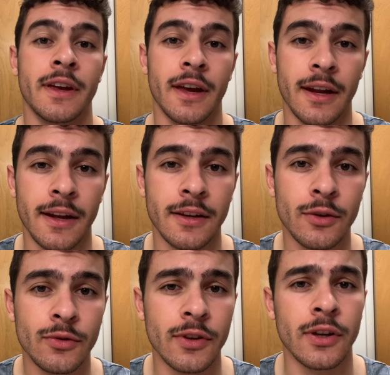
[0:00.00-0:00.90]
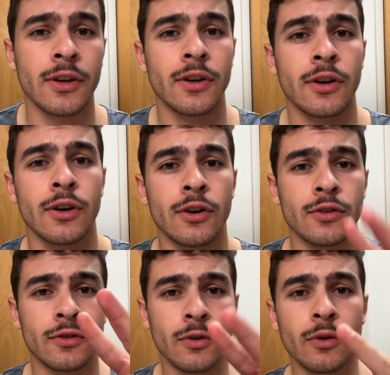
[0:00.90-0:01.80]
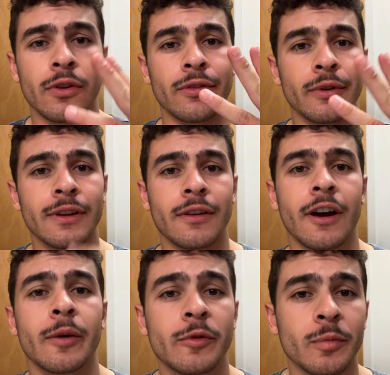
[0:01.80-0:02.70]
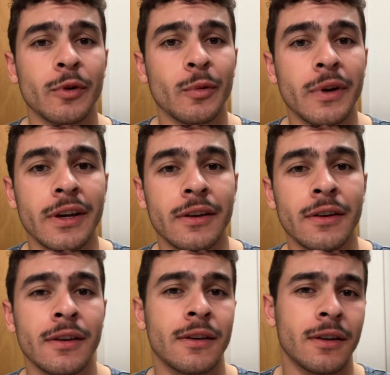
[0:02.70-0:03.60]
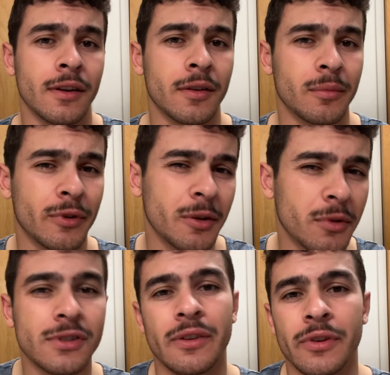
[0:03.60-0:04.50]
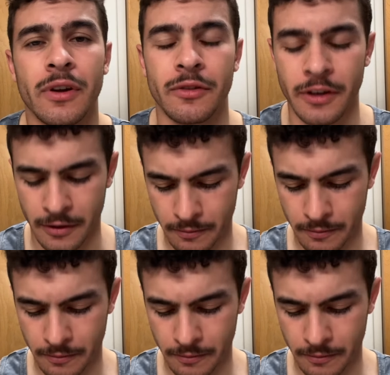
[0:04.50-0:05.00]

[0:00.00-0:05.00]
And I use it 2 to 3 times per week, pretty much every other day.